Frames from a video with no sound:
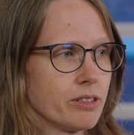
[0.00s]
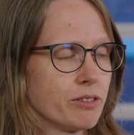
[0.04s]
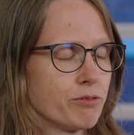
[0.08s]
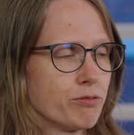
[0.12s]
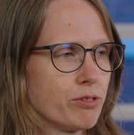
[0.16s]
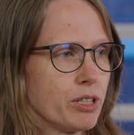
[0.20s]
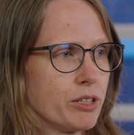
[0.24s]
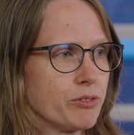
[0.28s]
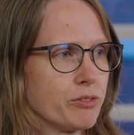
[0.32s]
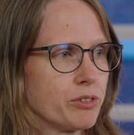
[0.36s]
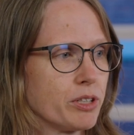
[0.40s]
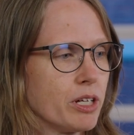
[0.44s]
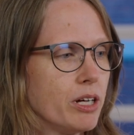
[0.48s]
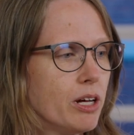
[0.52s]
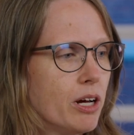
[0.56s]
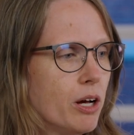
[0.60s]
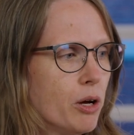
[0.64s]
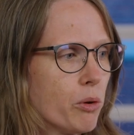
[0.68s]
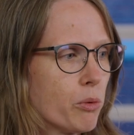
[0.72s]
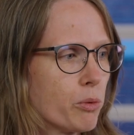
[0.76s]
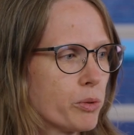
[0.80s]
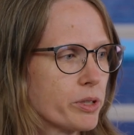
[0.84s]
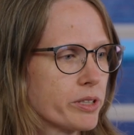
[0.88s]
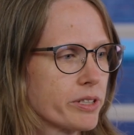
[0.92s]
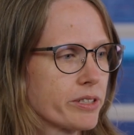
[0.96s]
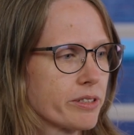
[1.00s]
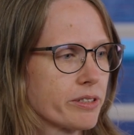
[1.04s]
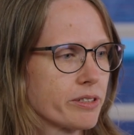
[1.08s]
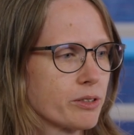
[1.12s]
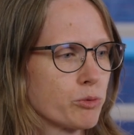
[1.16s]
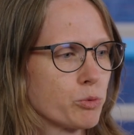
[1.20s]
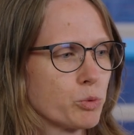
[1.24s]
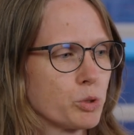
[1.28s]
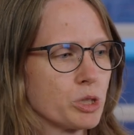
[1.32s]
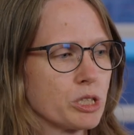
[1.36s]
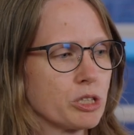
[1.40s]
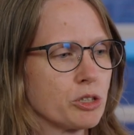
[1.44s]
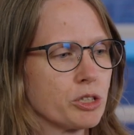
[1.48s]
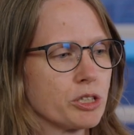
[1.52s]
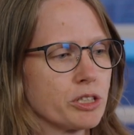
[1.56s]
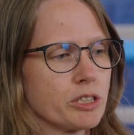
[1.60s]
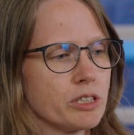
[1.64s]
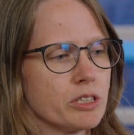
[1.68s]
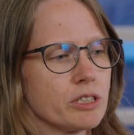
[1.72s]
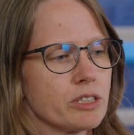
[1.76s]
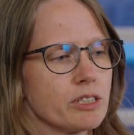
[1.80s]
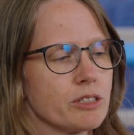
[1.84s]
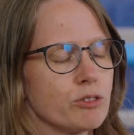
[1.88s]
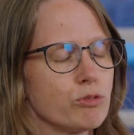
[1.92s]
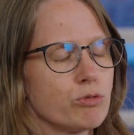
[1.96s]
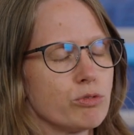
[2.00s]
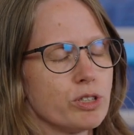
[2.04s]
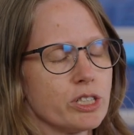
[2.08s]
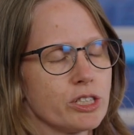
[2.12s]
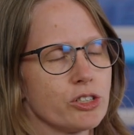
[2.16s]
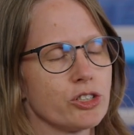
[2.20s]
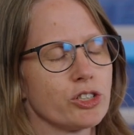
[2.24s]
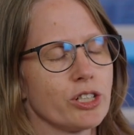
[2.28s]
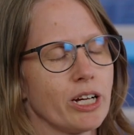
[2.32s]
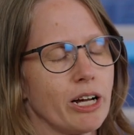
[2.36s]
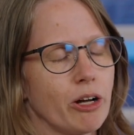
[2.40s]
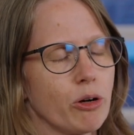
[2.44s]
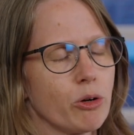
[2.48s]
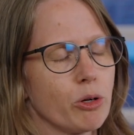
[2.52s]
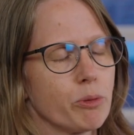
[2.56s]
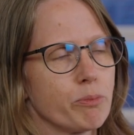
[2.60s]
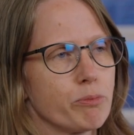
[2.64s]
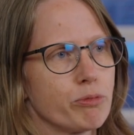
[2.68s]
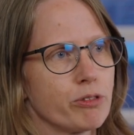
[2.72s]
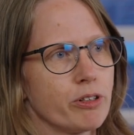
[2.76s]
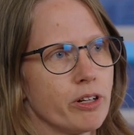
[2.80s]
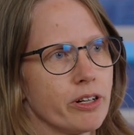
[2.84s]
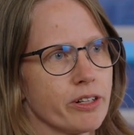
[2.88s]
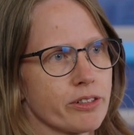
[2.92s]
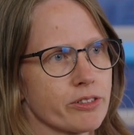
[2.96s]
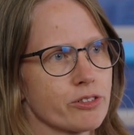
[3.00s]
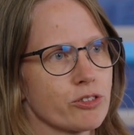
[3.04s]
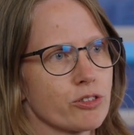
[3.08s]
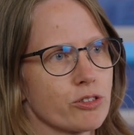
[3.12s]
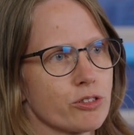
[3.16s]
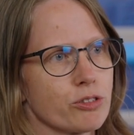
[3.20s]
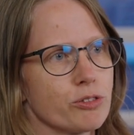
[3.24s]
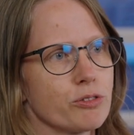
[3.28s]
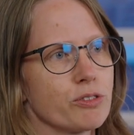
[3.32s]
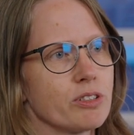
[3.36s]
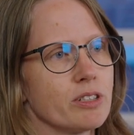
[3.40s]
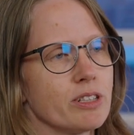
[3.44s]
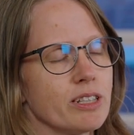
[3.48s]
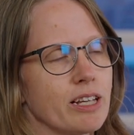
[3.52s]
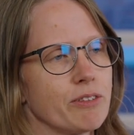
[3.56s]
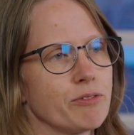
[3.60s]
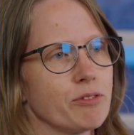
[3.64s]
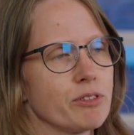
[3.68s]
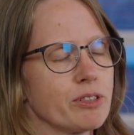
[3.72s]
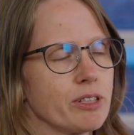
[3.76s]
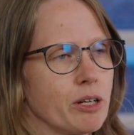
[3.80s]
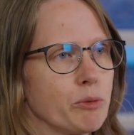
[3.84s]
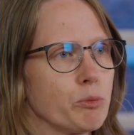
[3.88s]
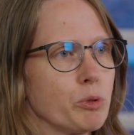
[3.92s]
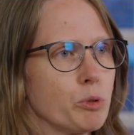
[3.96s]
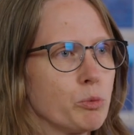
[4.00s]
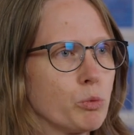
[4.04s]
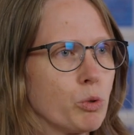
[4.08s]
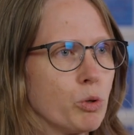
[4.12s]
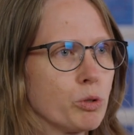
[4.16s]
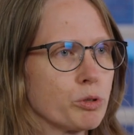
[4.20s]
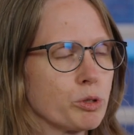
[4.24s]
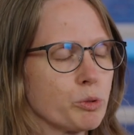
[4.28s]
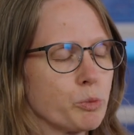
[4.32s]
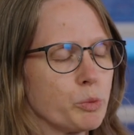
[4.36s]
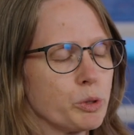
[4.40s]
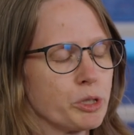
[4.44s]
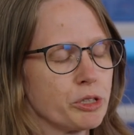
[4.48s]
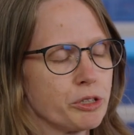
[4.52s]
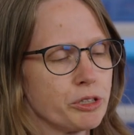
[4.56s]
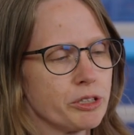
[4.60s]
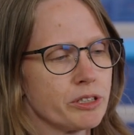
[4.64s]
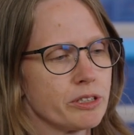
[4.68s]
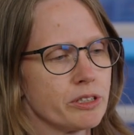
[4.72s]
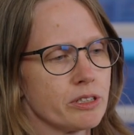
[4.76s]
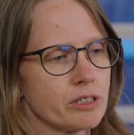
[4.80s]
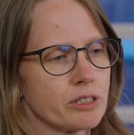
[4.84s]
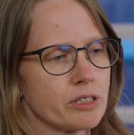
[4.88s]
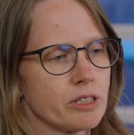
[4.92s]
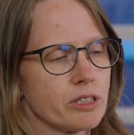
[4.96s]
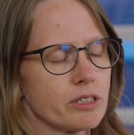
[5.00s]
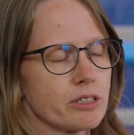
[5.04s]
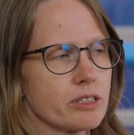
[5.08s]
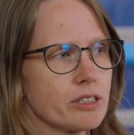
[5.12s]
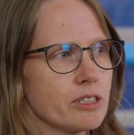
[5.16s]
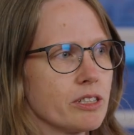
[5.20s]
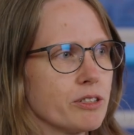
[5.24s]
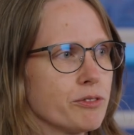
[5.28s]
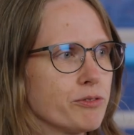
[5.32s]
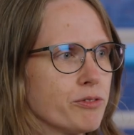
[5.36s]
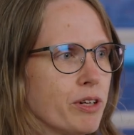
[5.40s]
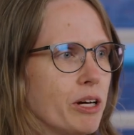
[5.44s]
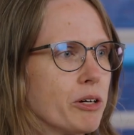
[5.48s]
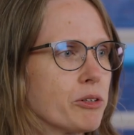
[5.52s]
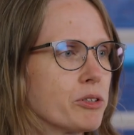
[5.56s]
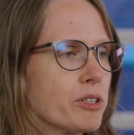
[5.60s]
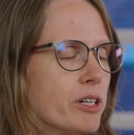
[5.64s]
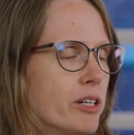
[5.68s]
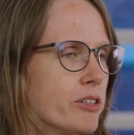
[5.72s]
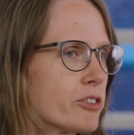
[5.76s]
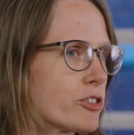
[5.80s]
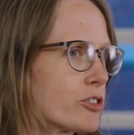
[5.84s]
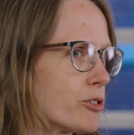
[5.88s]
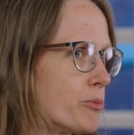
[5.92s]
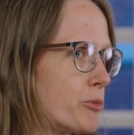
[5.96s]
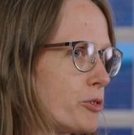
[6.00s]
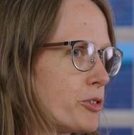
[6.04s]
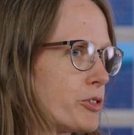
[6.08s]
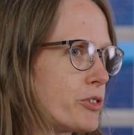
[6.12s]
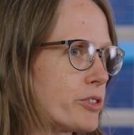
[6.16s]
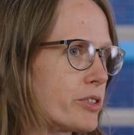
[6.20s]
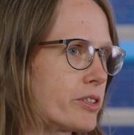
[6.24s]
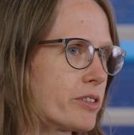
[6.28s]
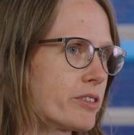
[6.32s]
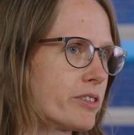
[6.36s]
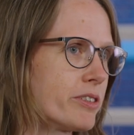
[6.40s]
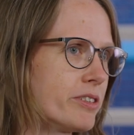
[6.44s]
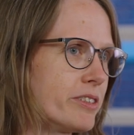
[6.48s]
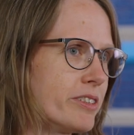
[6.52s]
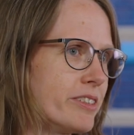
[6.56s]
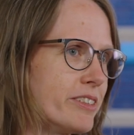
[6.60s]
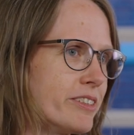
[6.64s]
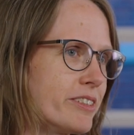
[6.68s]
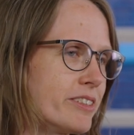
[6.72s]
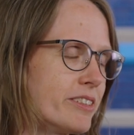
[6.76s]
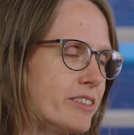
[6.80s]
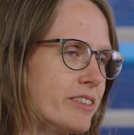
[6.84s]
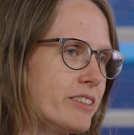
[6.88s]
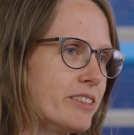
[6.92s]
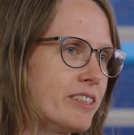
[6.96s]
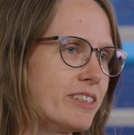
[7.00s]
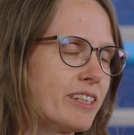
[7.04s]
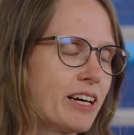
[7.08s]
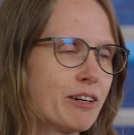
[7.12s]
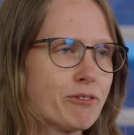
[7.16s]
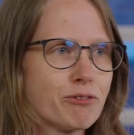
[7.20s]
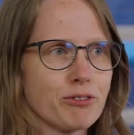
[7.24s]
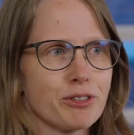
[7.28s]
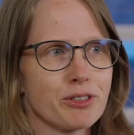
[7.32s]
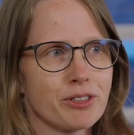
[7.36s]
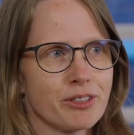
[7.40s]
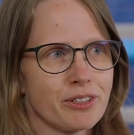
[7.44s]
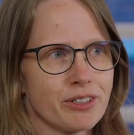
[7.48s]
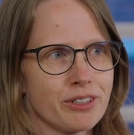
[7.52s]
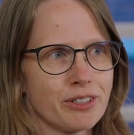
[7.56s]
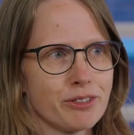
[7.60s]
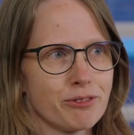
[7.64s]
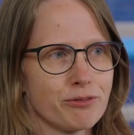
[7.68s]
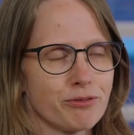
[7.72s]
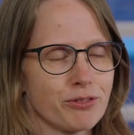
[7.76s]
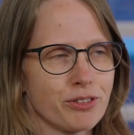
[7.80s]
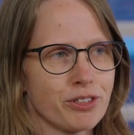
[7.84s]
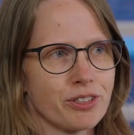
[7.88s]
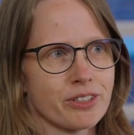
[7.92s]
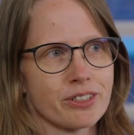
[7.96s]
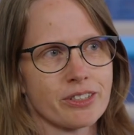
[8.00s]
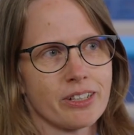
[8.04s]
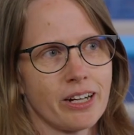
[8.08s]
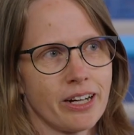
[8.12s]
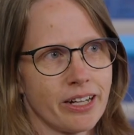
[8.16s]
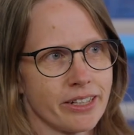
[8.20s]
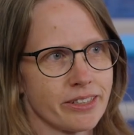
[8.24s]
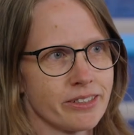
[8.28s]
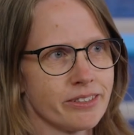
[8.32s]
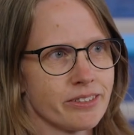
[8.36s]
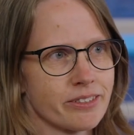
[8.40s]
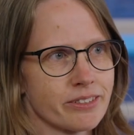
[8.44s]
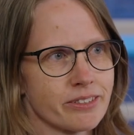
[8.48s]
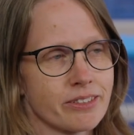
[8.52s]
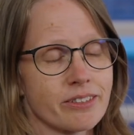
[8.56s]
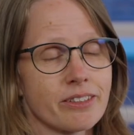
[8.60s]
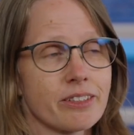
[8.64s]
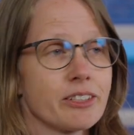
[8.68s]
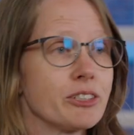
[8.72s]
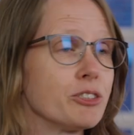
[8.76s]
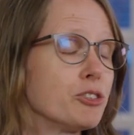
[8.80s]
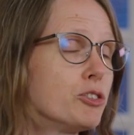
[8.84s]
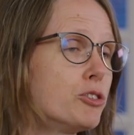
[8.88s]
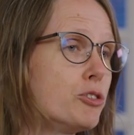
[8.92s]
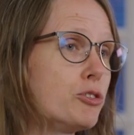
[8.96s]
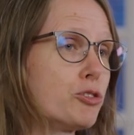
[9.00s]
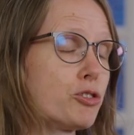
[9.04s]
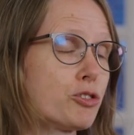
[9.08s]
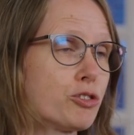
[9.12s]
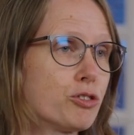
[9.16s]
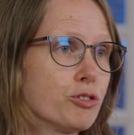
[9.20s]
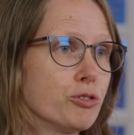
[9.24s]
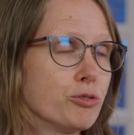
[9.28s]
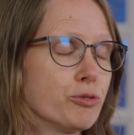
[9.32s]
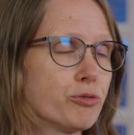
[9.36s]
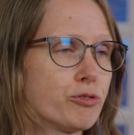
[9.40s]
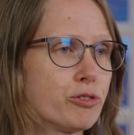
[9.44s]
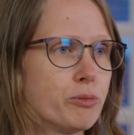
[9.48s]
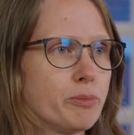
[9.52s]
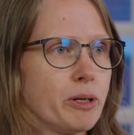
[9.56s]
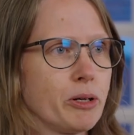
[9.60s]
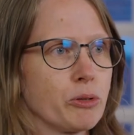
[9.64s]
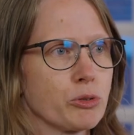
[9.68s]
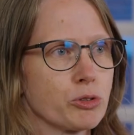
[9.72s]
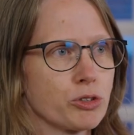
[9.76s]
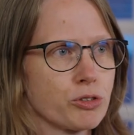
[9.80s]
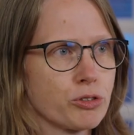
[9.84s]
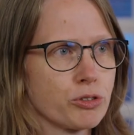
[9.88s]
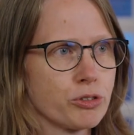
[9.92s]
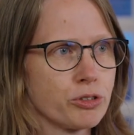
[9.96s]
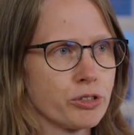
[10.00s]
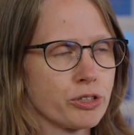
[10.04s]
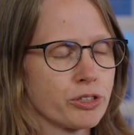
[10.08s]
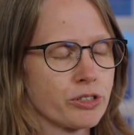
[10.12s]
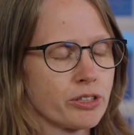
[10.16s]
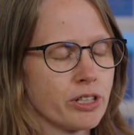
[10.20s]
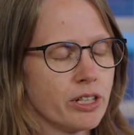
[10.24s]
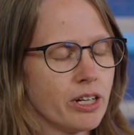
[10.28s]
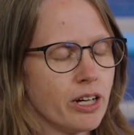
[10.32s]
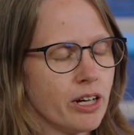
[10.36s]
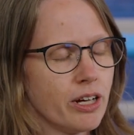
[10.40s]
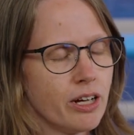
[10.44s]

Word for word: inriver, was we couldn't enrich our products to the level that we wanted. We couldn't uh, give our customers the, the level of uh, guidance that they used to from our stores.